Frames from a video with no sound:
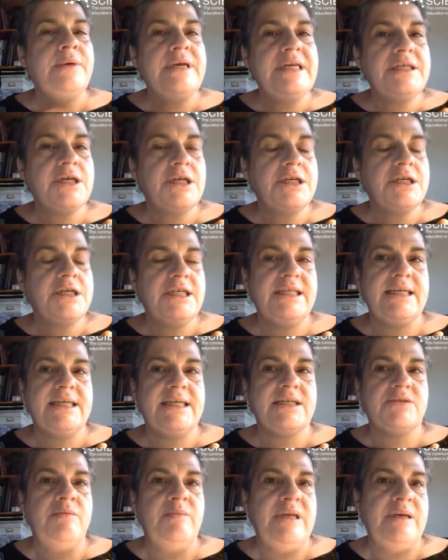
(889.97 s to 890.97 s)
research is
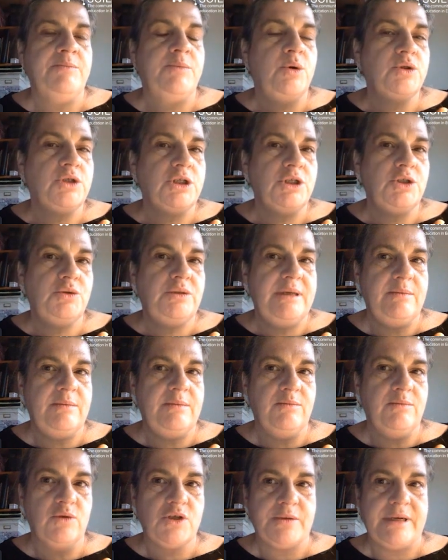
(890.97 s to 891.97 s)
extremely important to
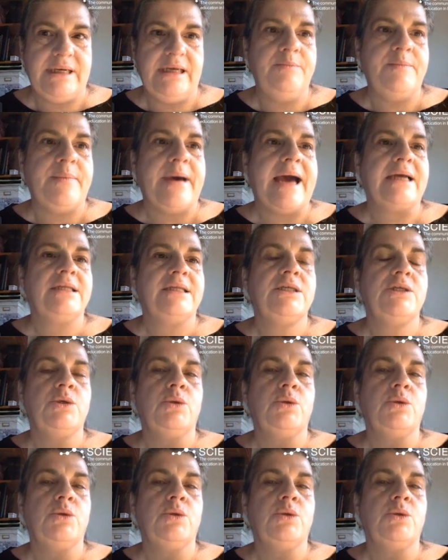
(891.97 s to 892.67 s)
demonstrate impact.